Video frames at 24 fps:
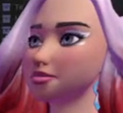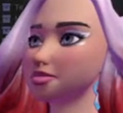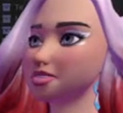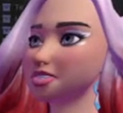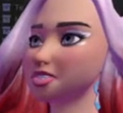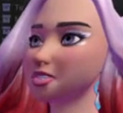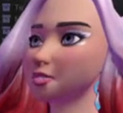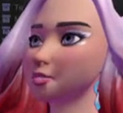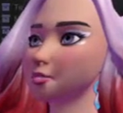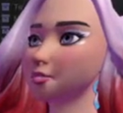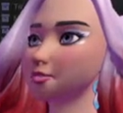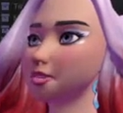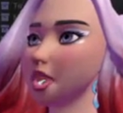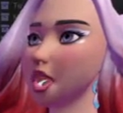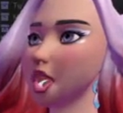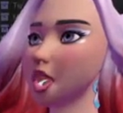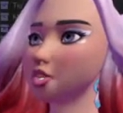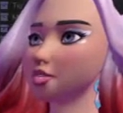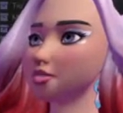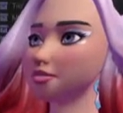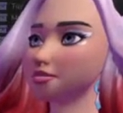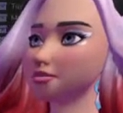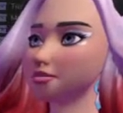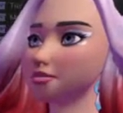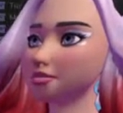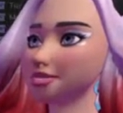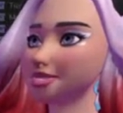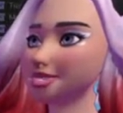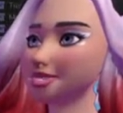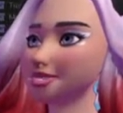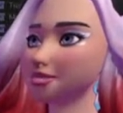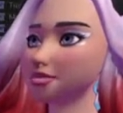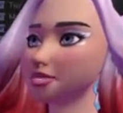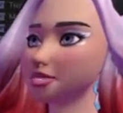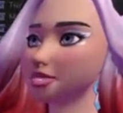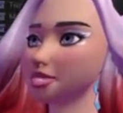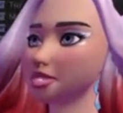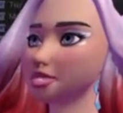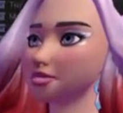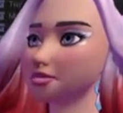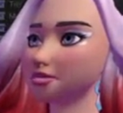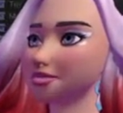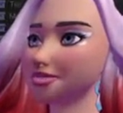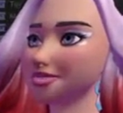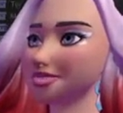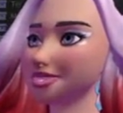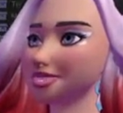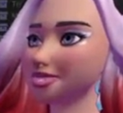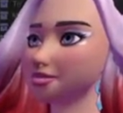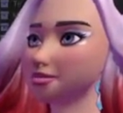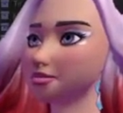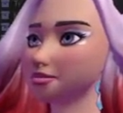to about, yeah, okay.